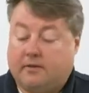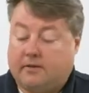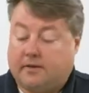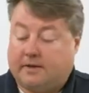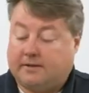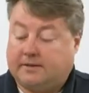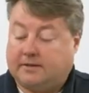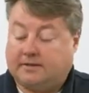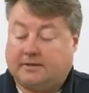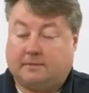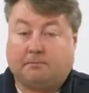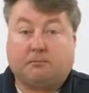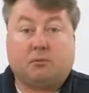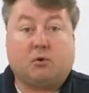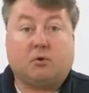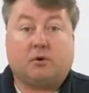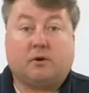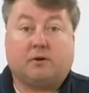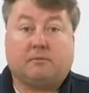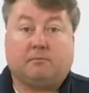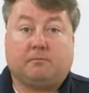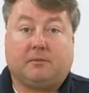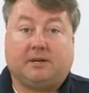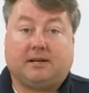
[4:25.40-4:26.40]
This is
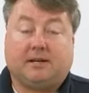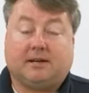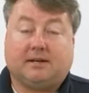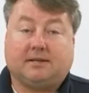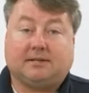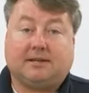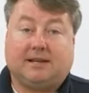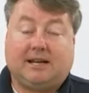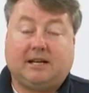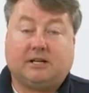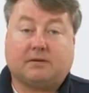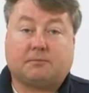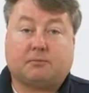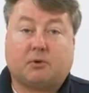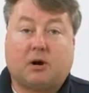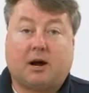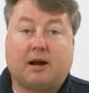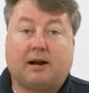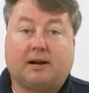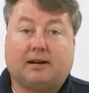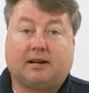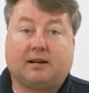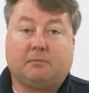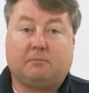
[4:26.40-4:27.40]
important because each
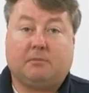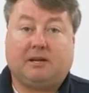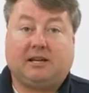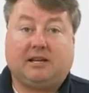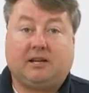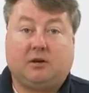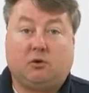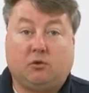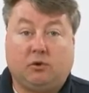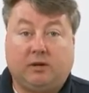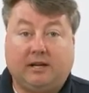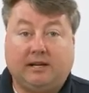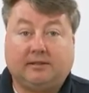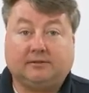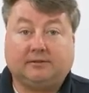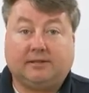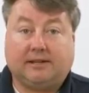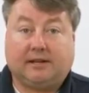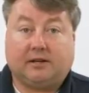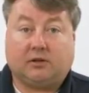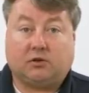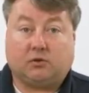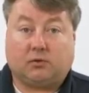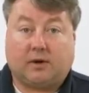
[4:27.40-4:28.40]
product can be
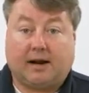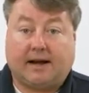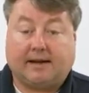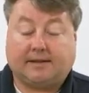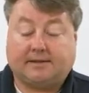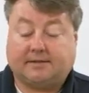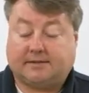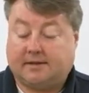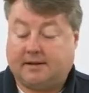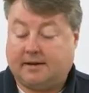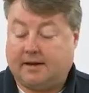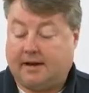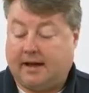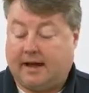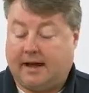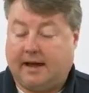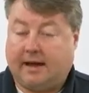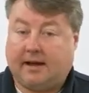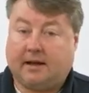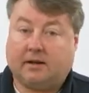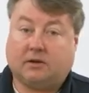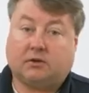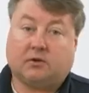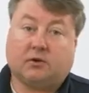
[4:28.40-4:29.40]
uniquely addressed,
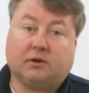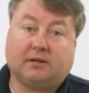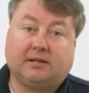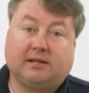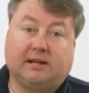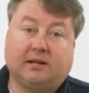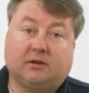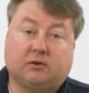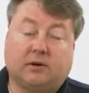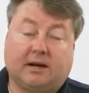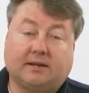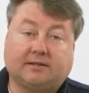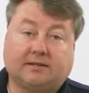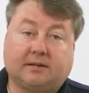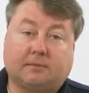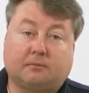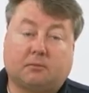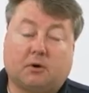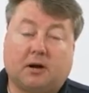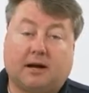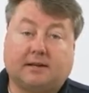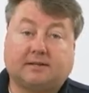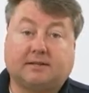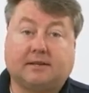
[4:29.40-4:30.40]
and during the addressing
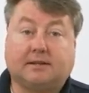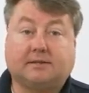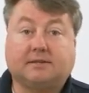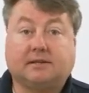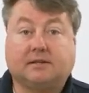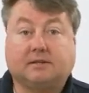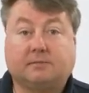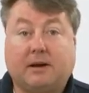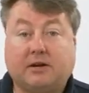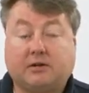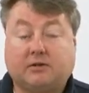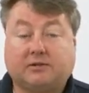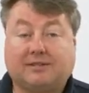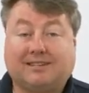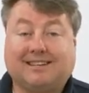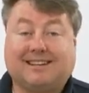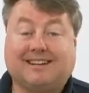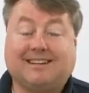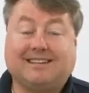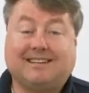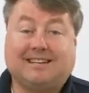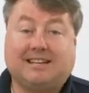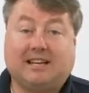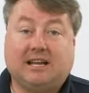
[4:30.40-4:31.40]
process, especially
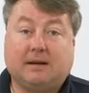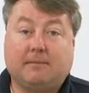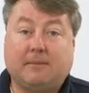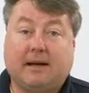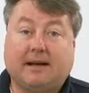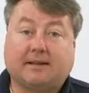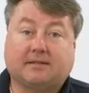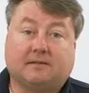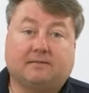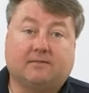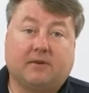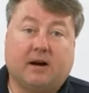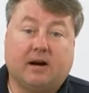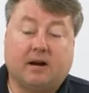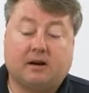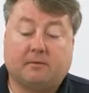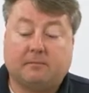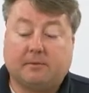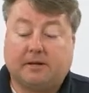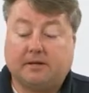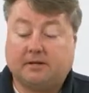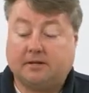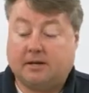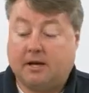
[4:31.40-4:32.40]
in a DMX
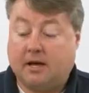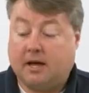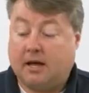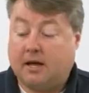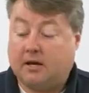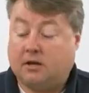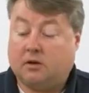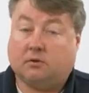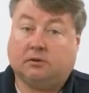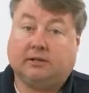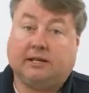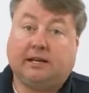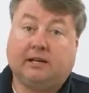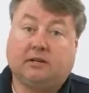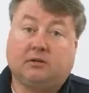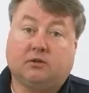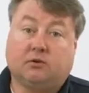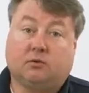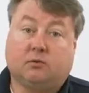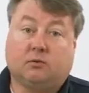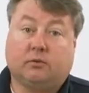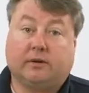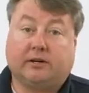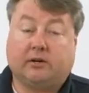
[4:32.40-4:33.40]
environment, you'll need
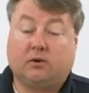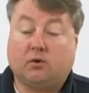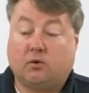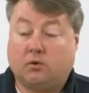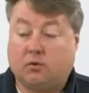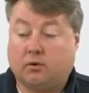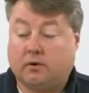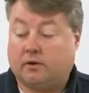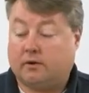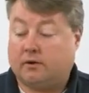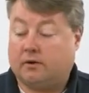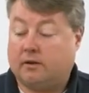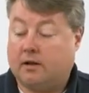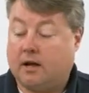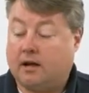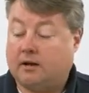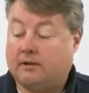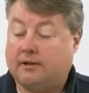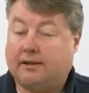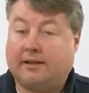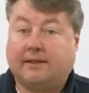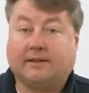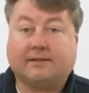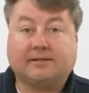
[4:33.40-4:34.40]
to record not
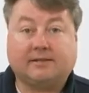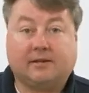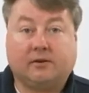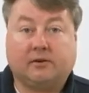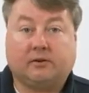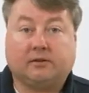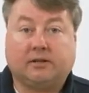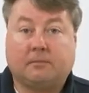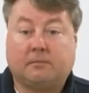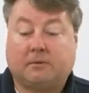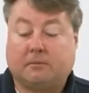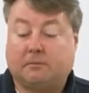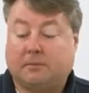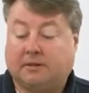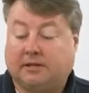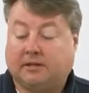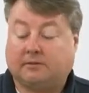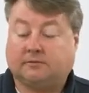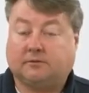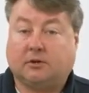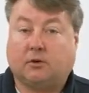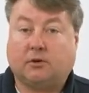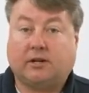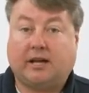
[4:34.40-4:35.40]
only the serial number but
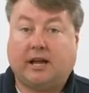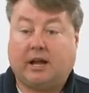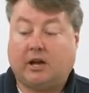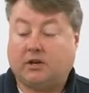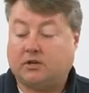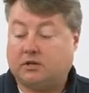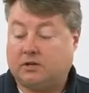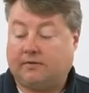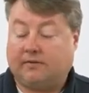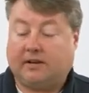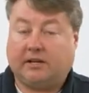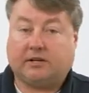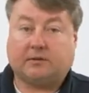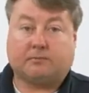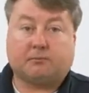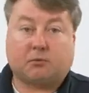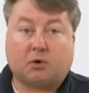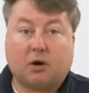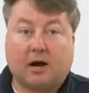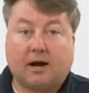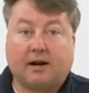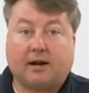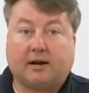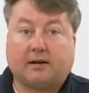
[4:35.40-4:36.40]
the location of each
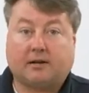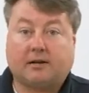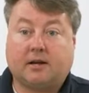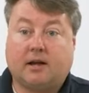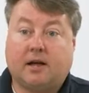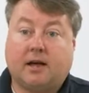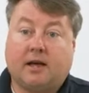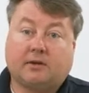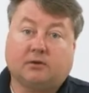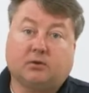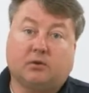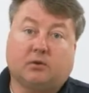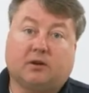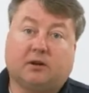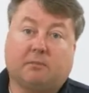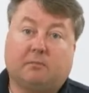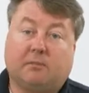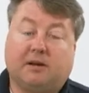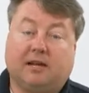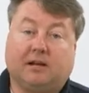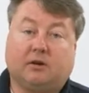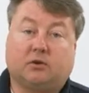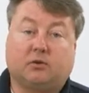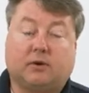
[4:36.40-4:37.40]
product so it can
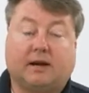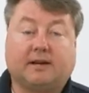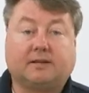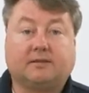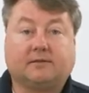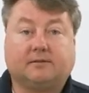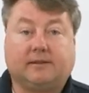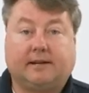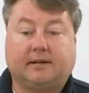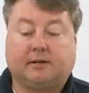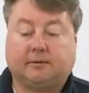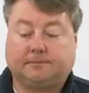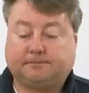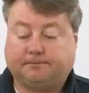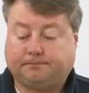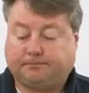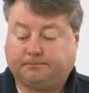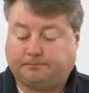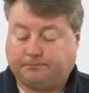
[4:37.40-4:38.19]
be addressed later.